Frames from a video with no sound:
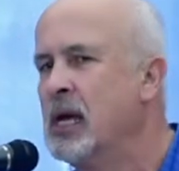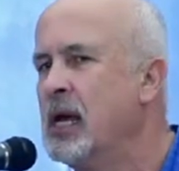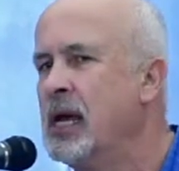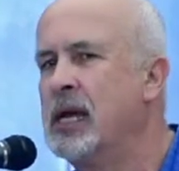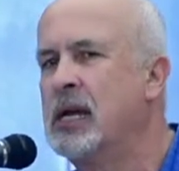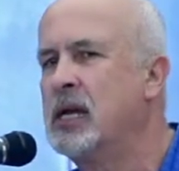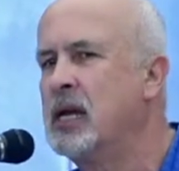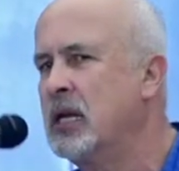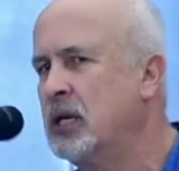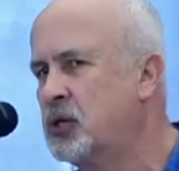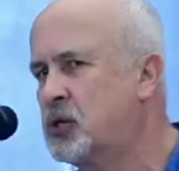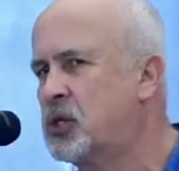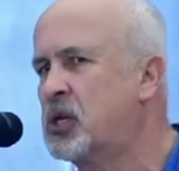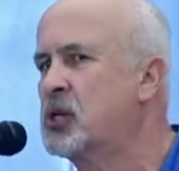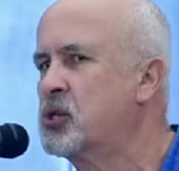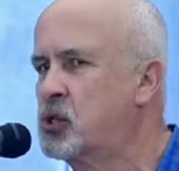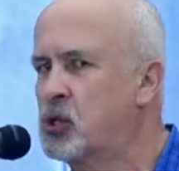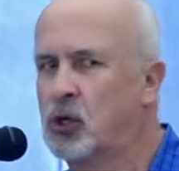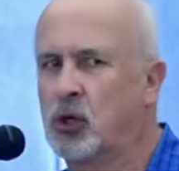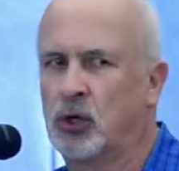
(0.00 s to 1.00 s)
And he
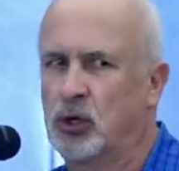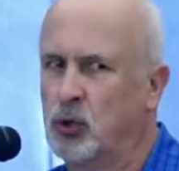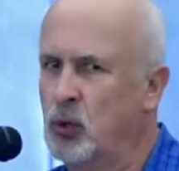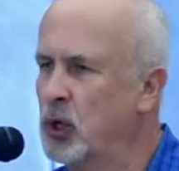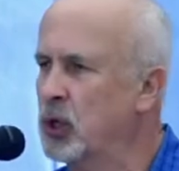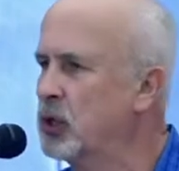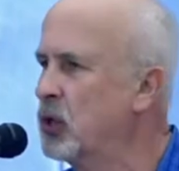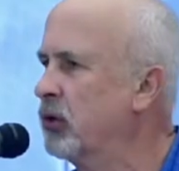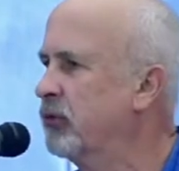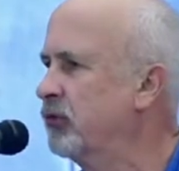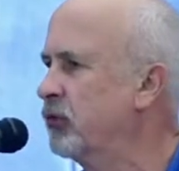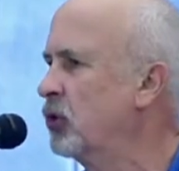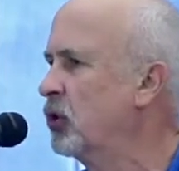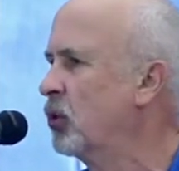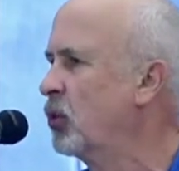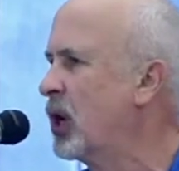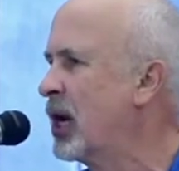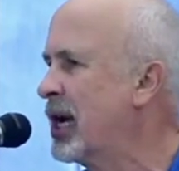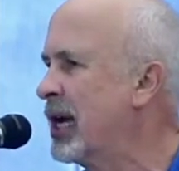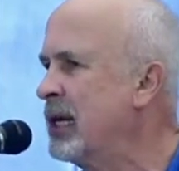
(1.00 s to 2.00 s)
says to her, you want to go for
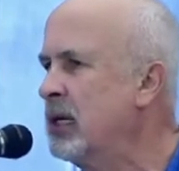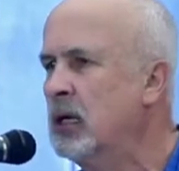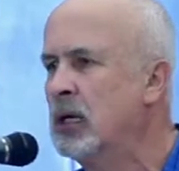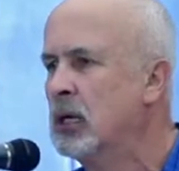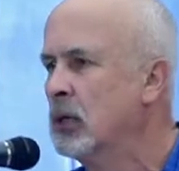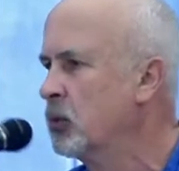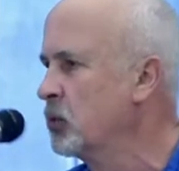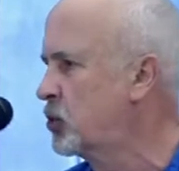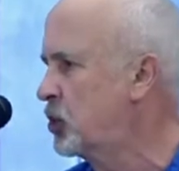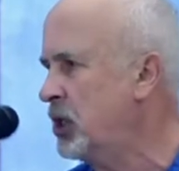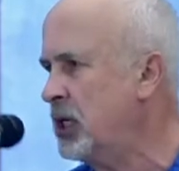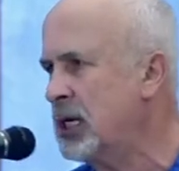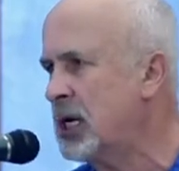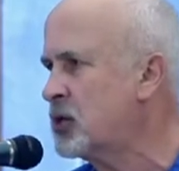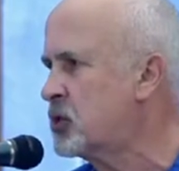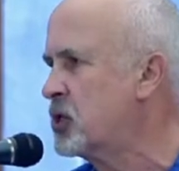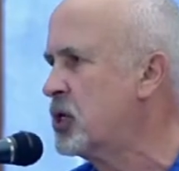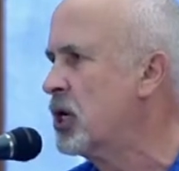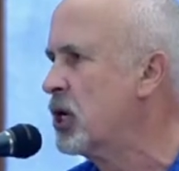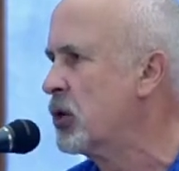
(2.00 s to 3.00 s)
a ride? Well, she
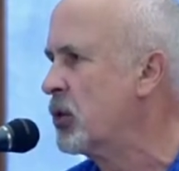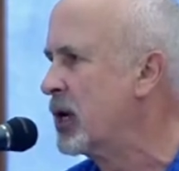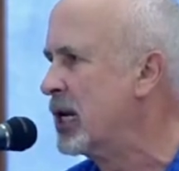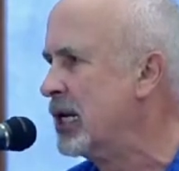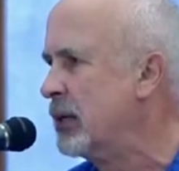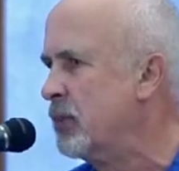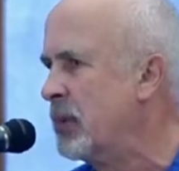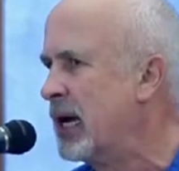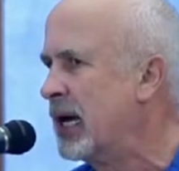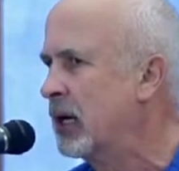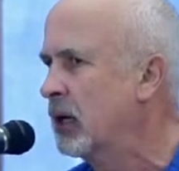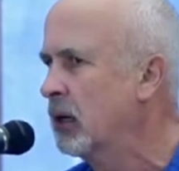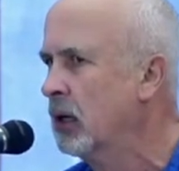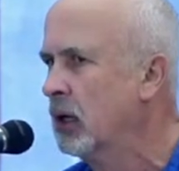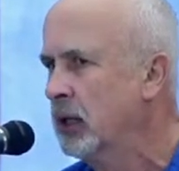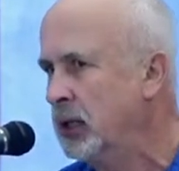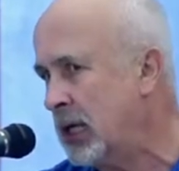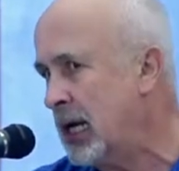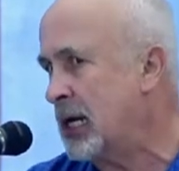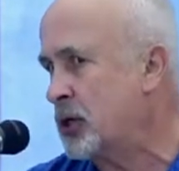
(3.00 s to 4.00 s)
doesn't know any better.
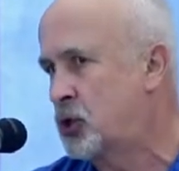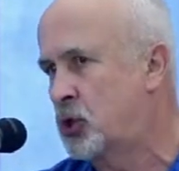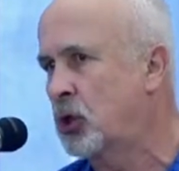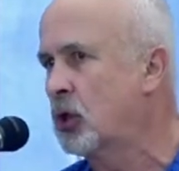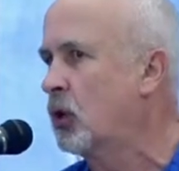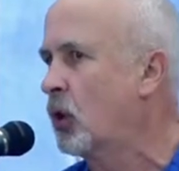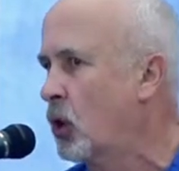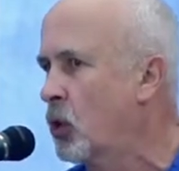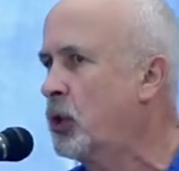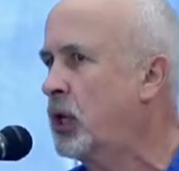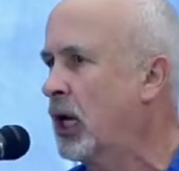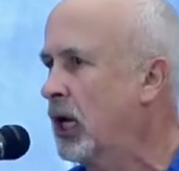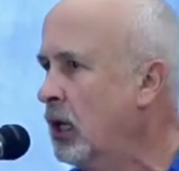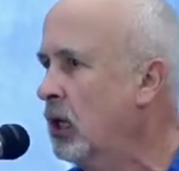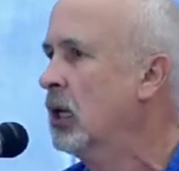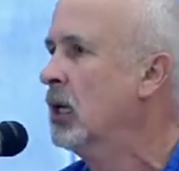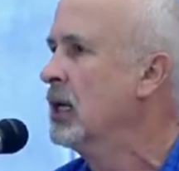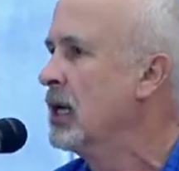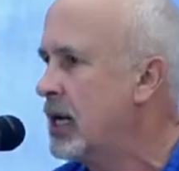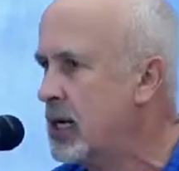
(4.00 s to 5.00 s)
Yeah, sure,
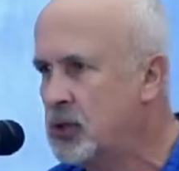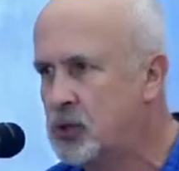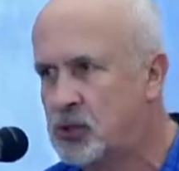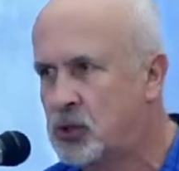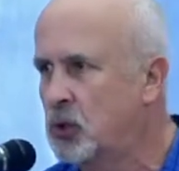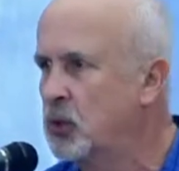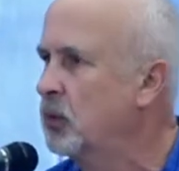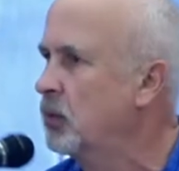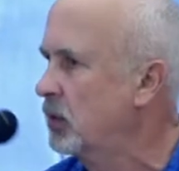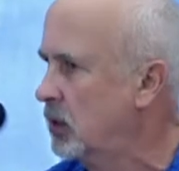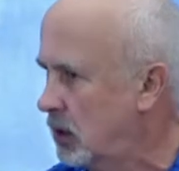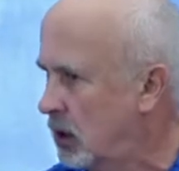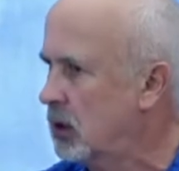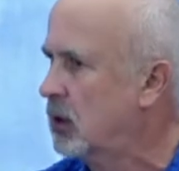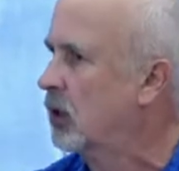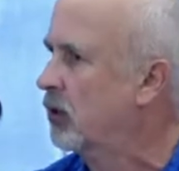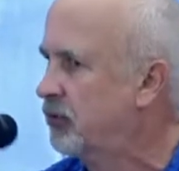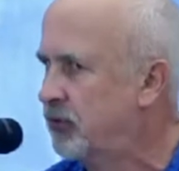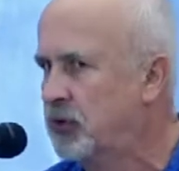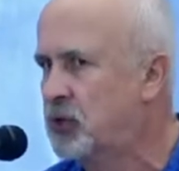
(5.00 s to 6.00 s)
okay. And so, you
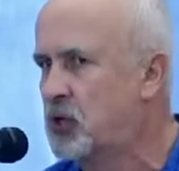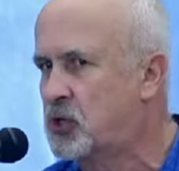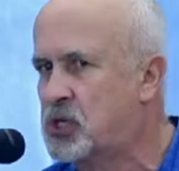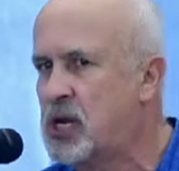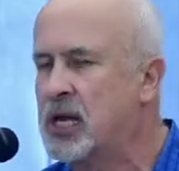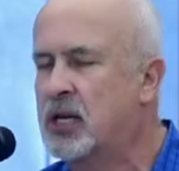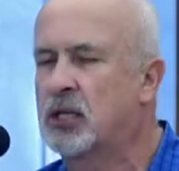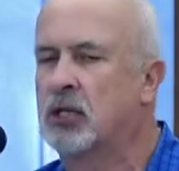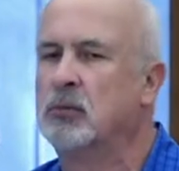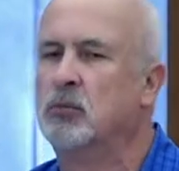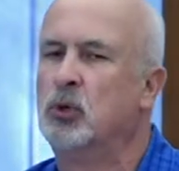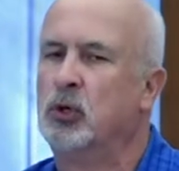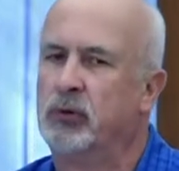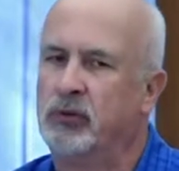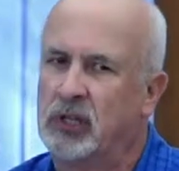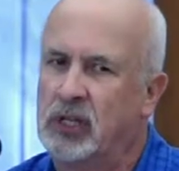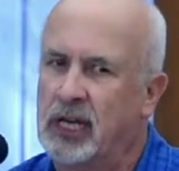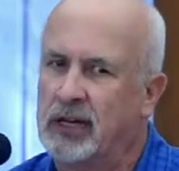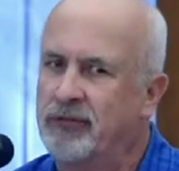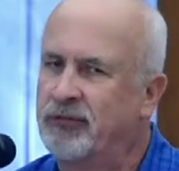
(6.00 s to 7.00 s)
know, for the sake of the
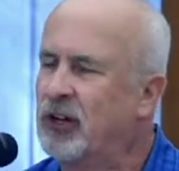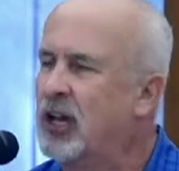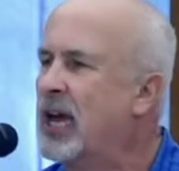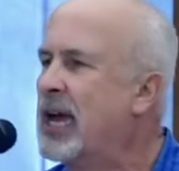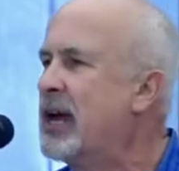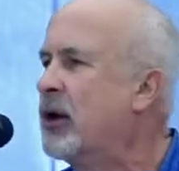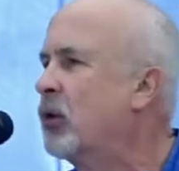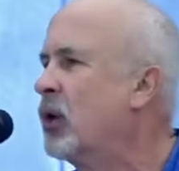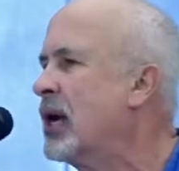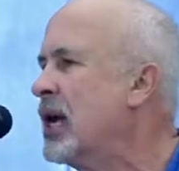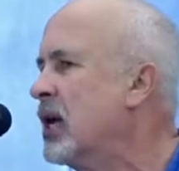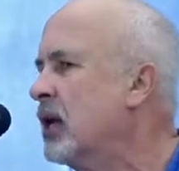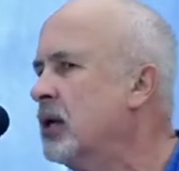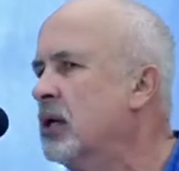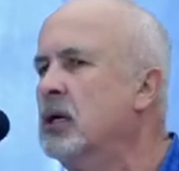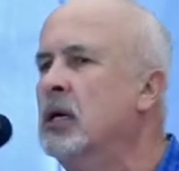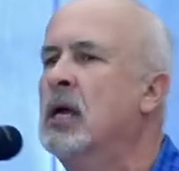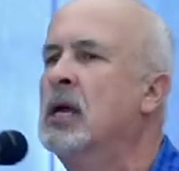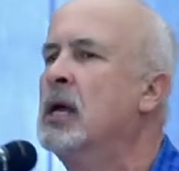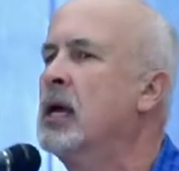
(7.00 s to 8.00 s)
movie, they fly around
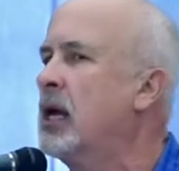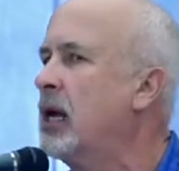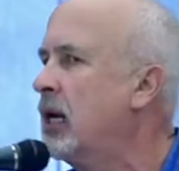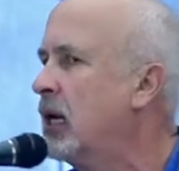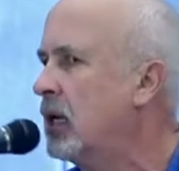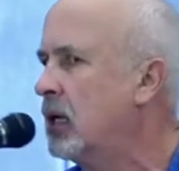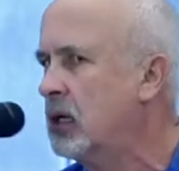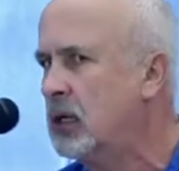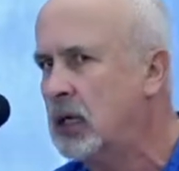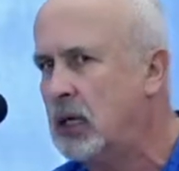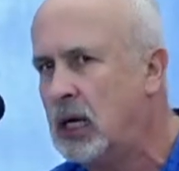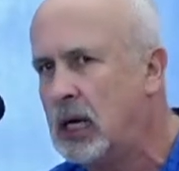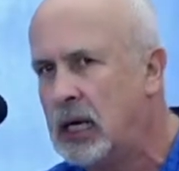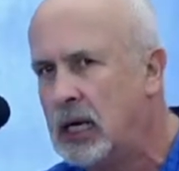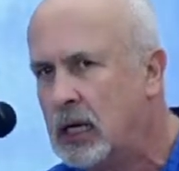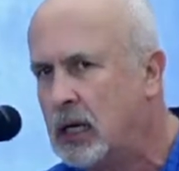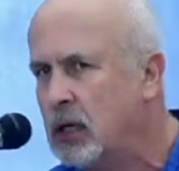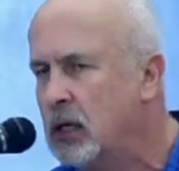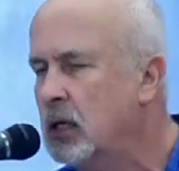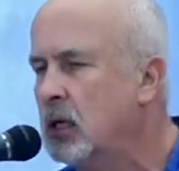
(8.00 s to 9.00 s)
and, and,
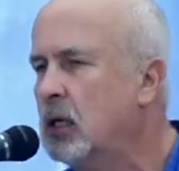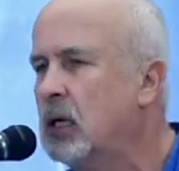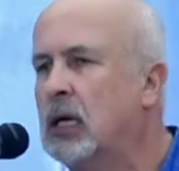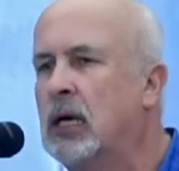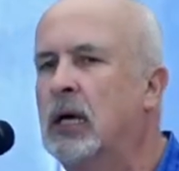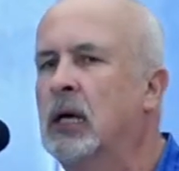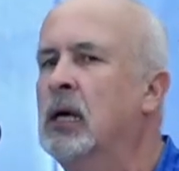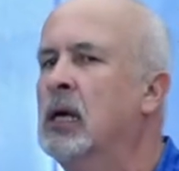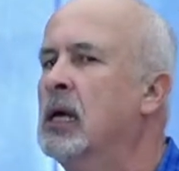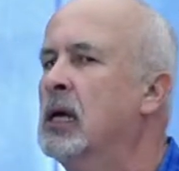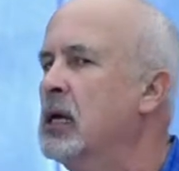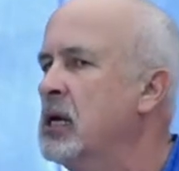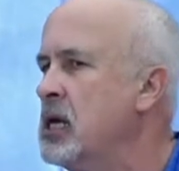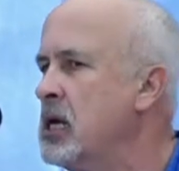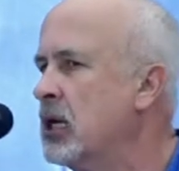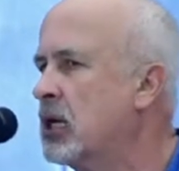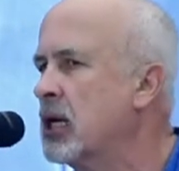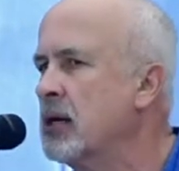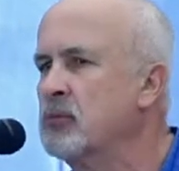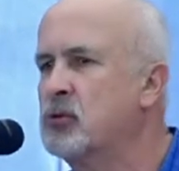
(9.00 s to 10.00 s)
and uh,
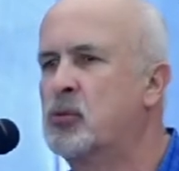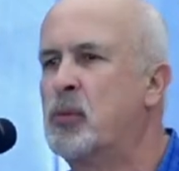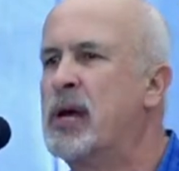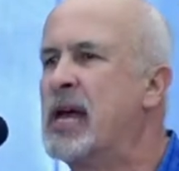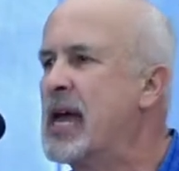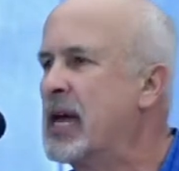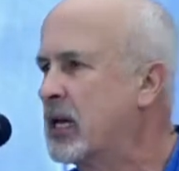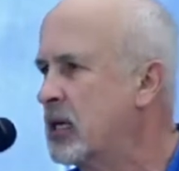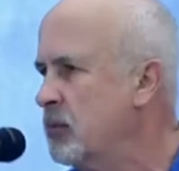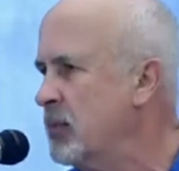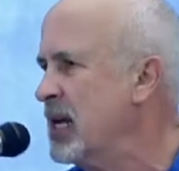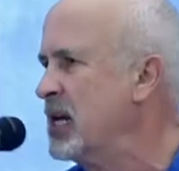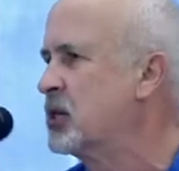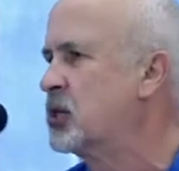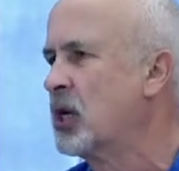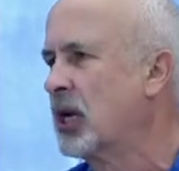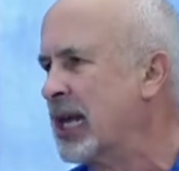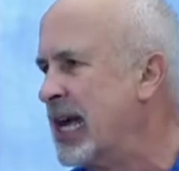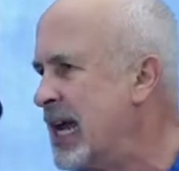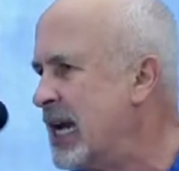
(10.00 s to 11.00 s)
he comes back and
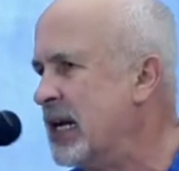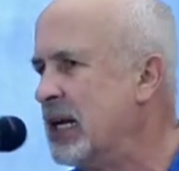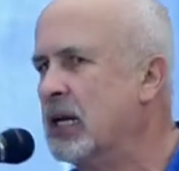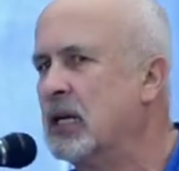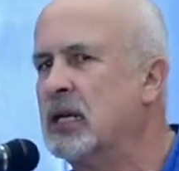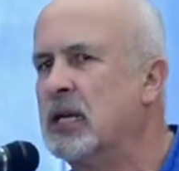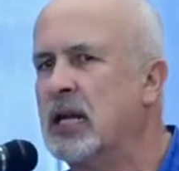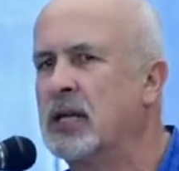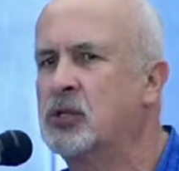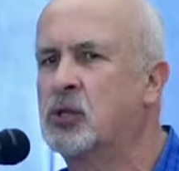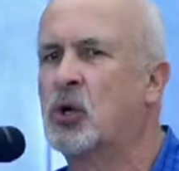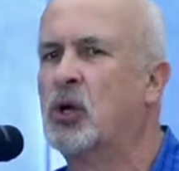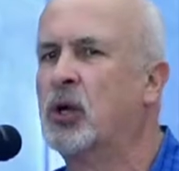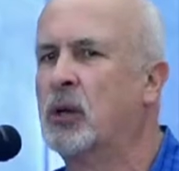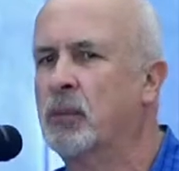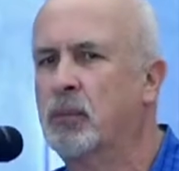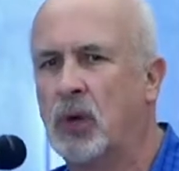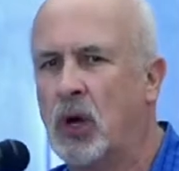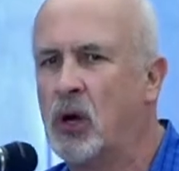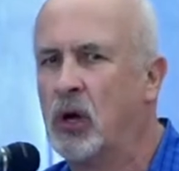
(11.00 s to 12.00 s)
makes a landing, and that's
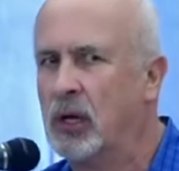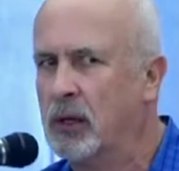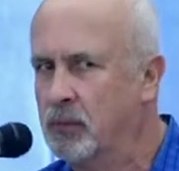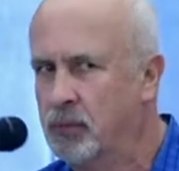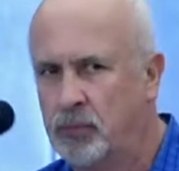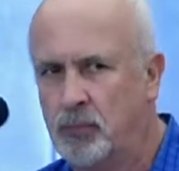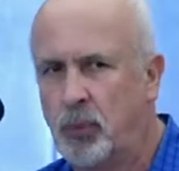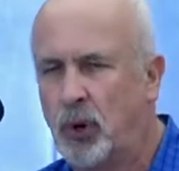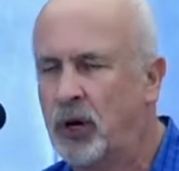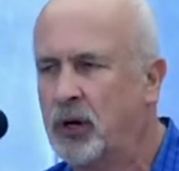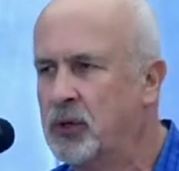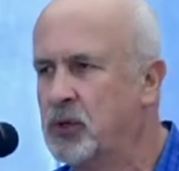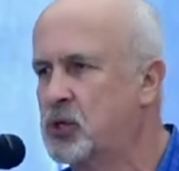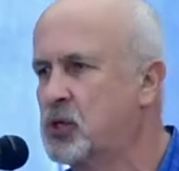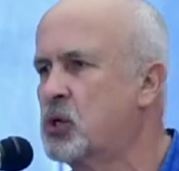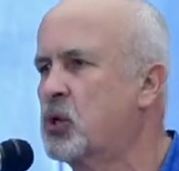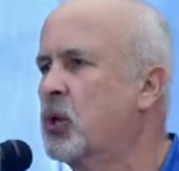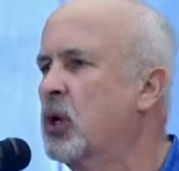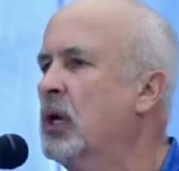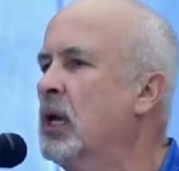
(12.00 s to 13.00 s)
all, all part of the
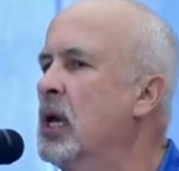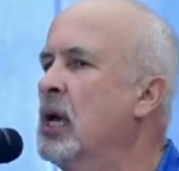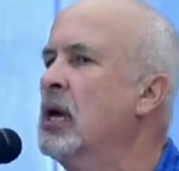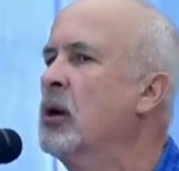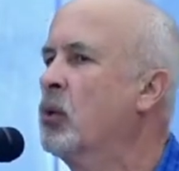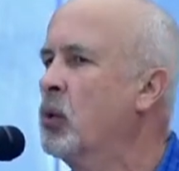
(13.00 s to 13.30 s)
story.